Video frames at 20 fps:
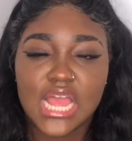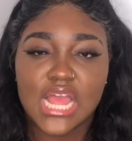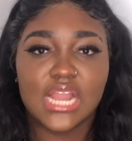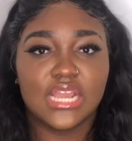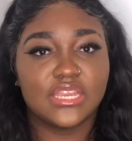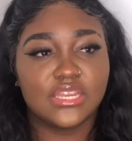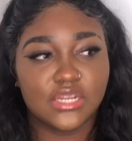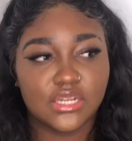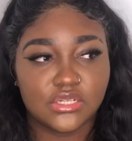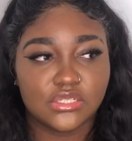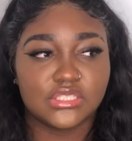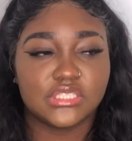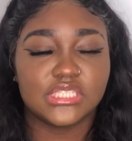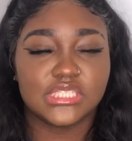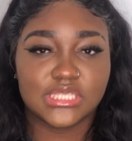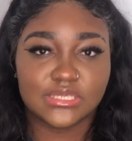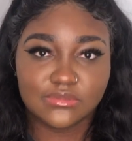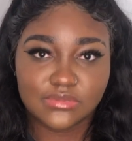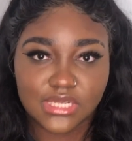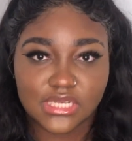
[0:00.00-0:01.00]
She
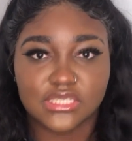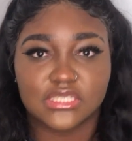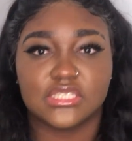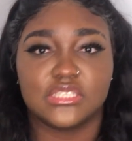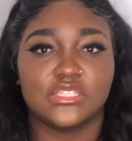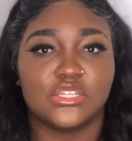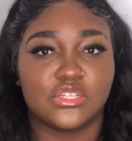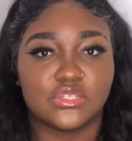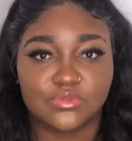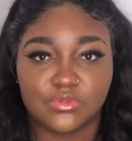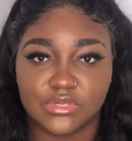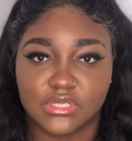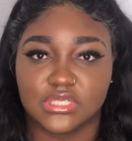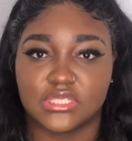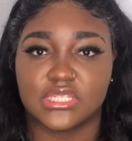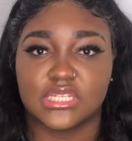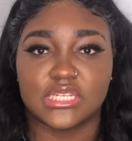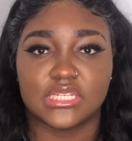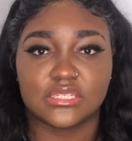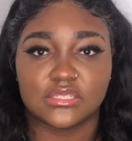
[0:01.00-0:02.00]
seems like she knows what's
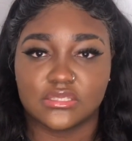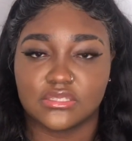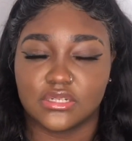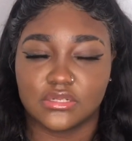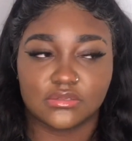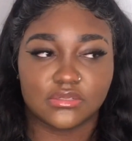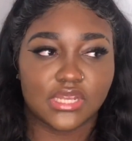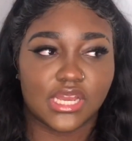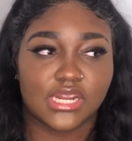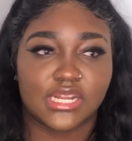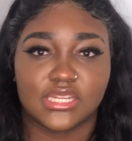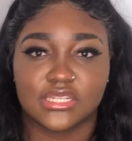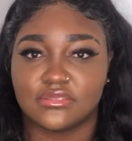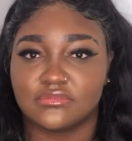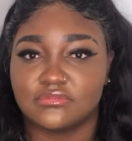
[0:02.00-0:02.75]
kind of